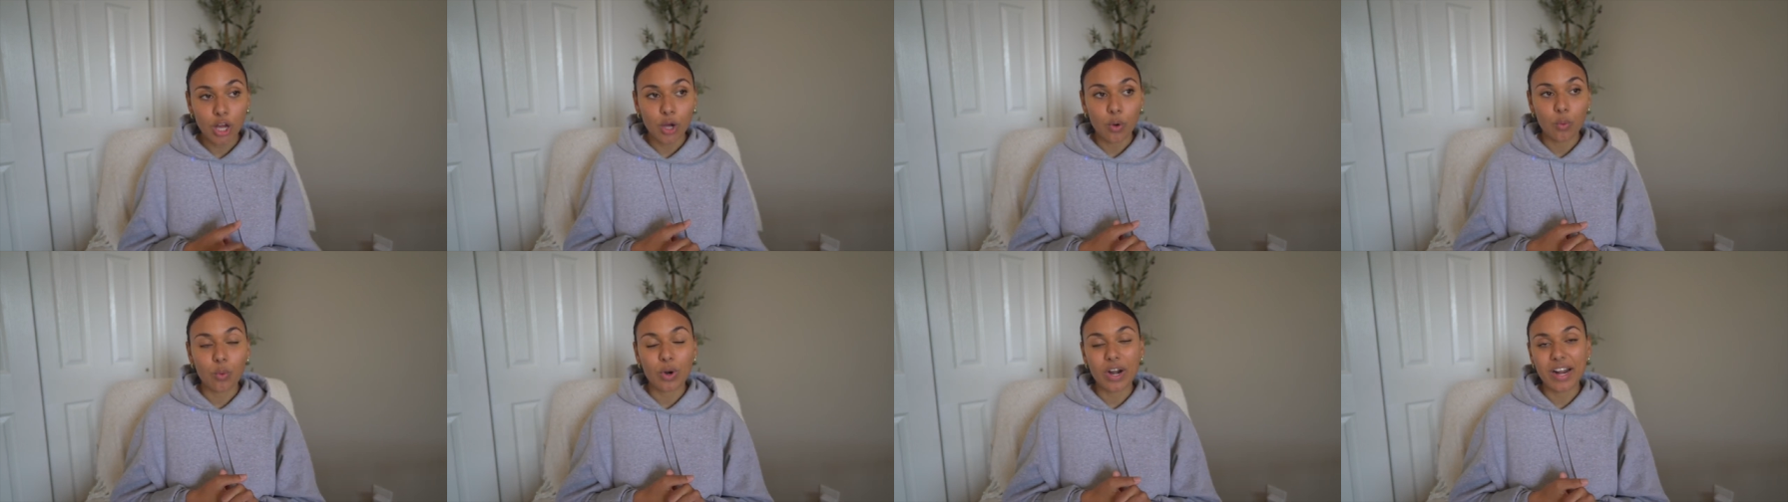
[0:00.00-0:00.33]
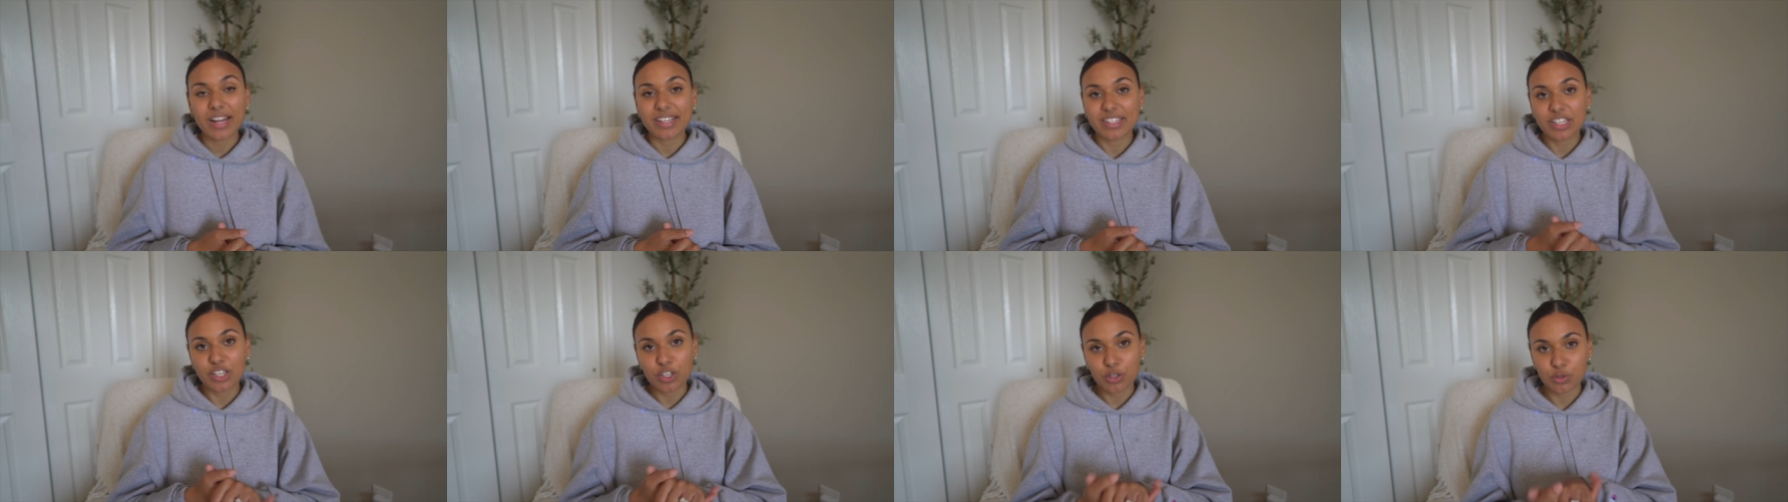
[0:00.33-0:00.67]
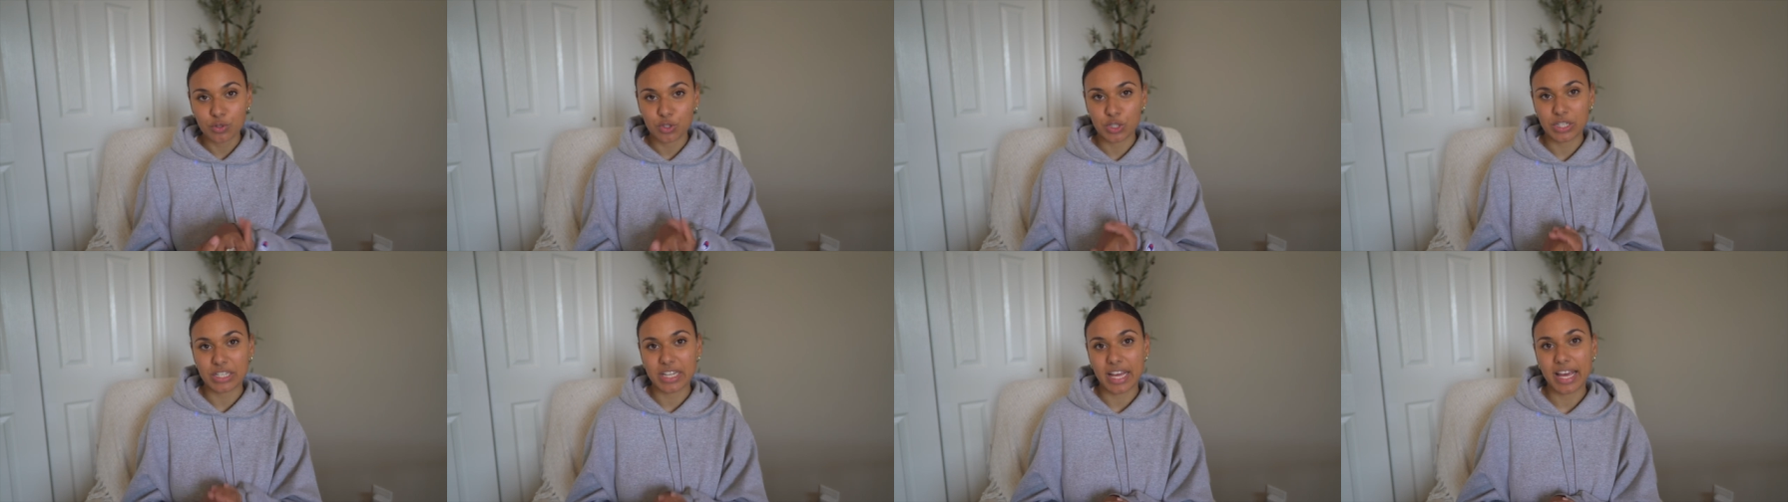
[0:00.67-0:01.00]
whereas it
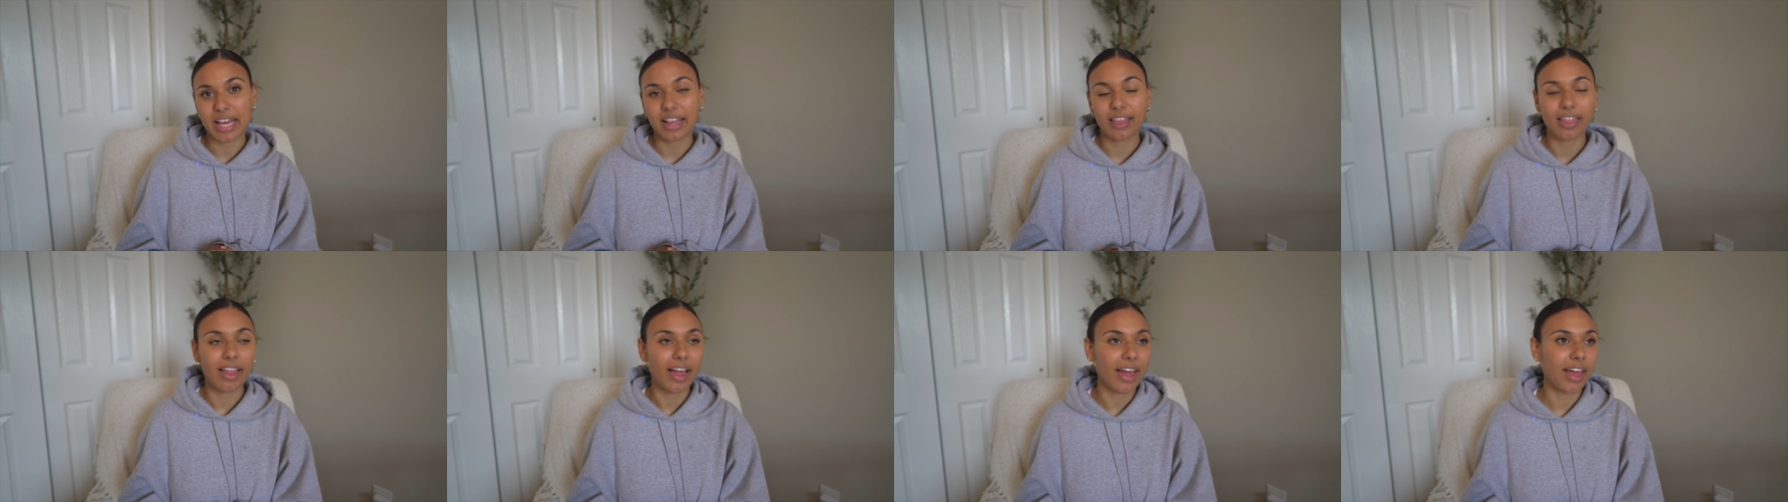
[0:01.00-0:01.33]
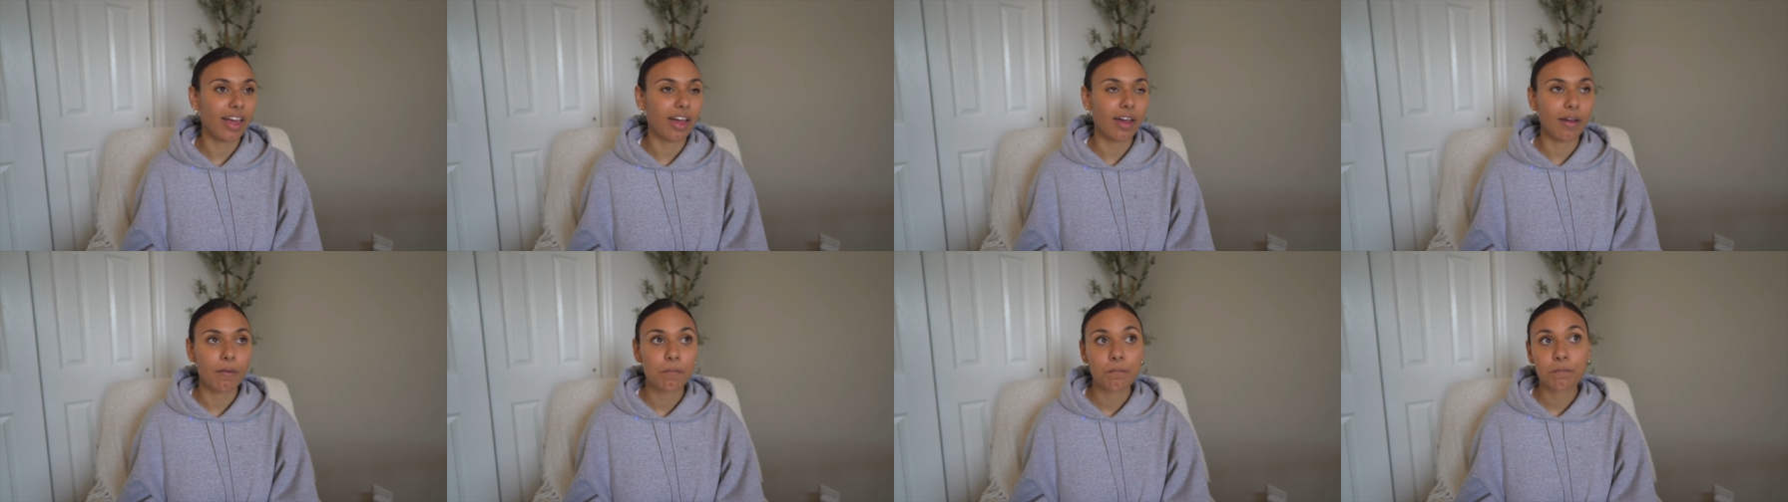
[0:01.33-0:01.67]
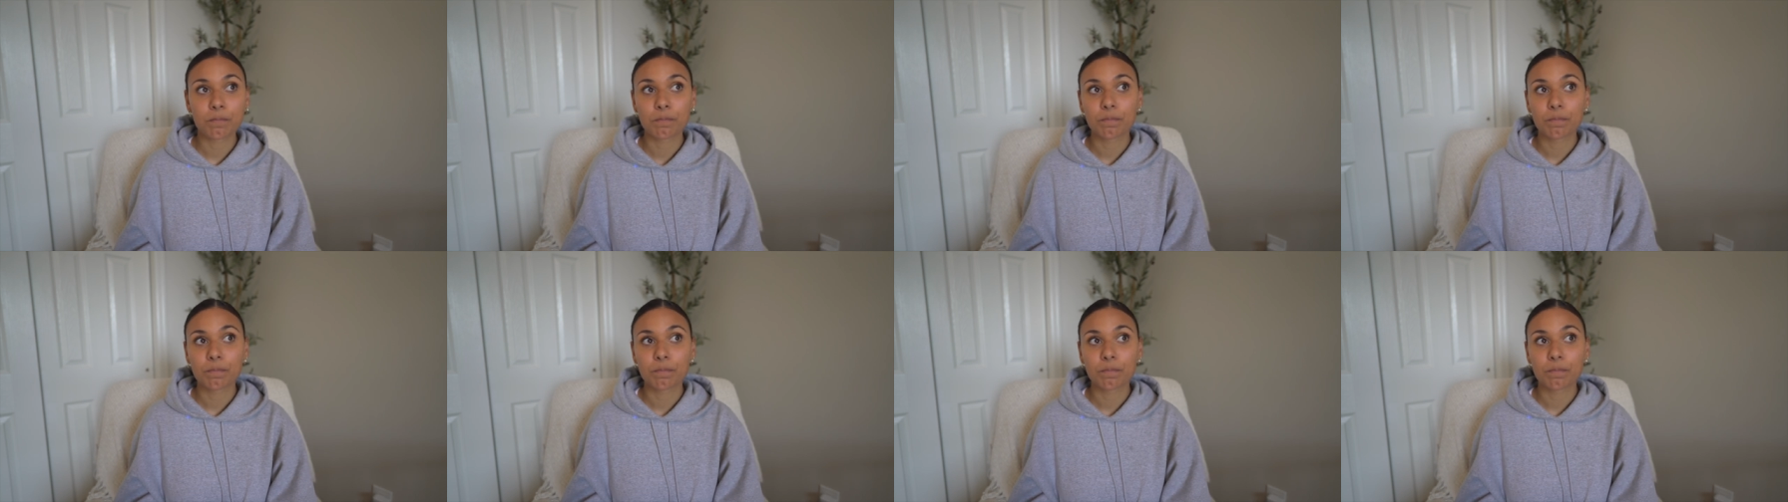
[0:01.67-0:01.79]
used to take like